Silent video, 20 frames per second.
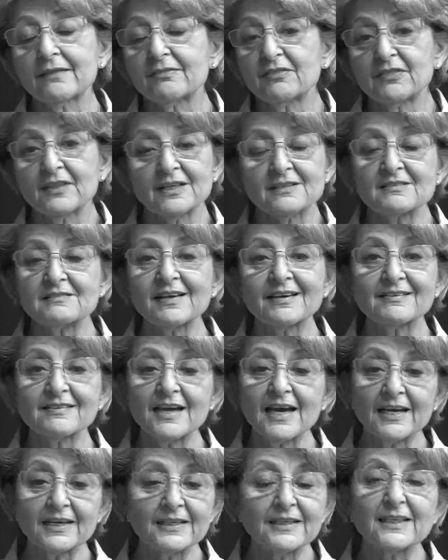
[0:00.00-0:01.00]
things like
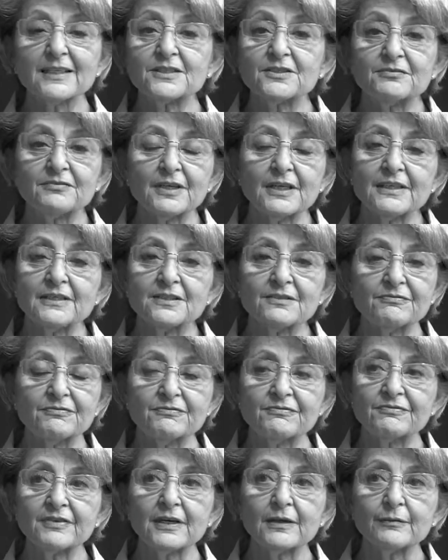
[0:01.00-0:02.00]
that. And it's
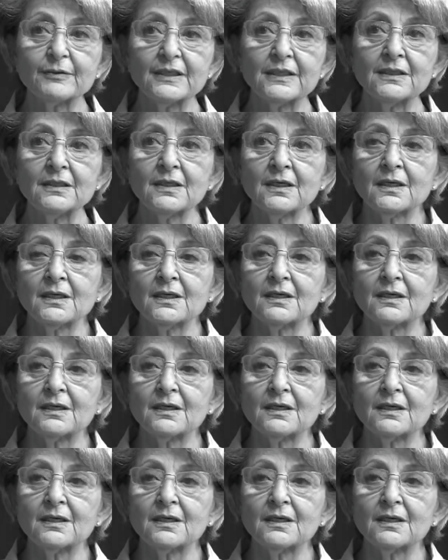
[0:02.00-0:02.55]
very